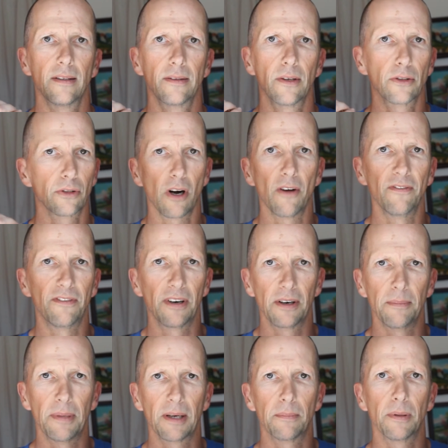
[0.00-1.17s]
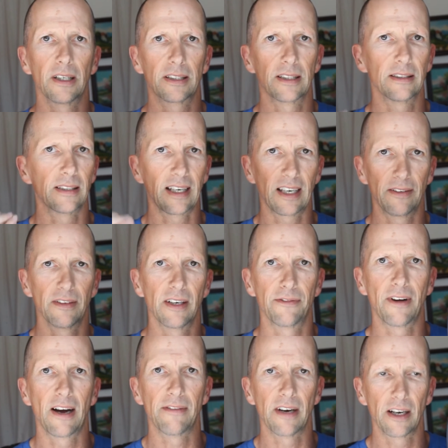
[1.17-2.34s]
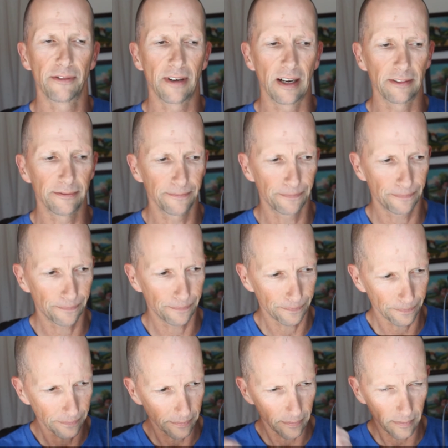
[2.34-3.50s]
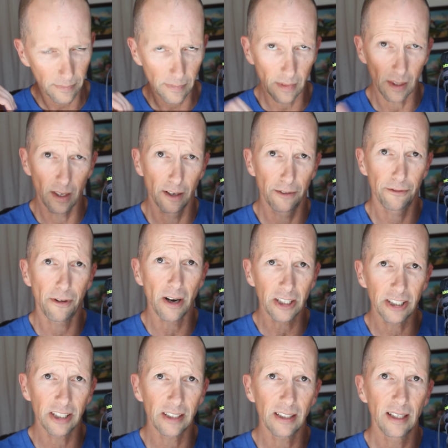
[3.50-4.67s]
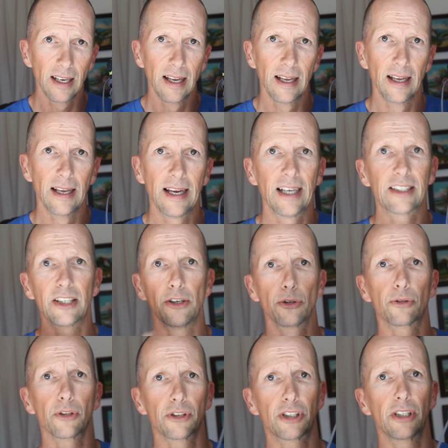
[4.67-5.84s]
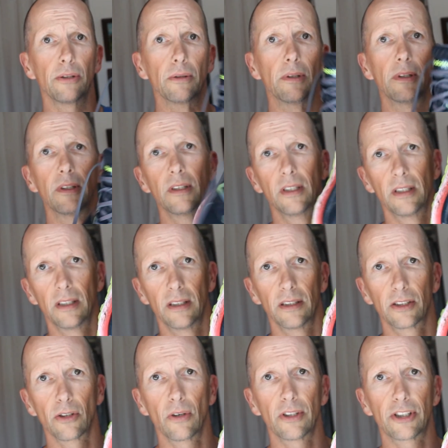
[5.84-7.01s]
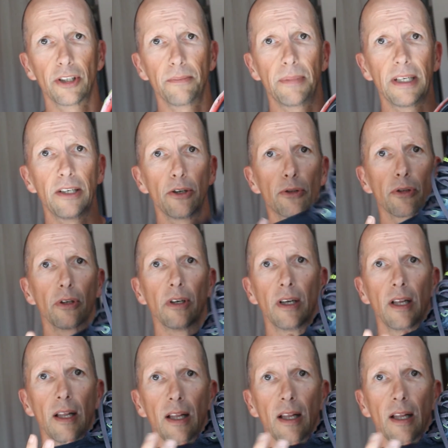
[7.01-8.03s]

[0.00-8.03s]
Those are all very big pluses. I give it a 5 out of 5. Function, it's a neutral shoe, so it should be neutral.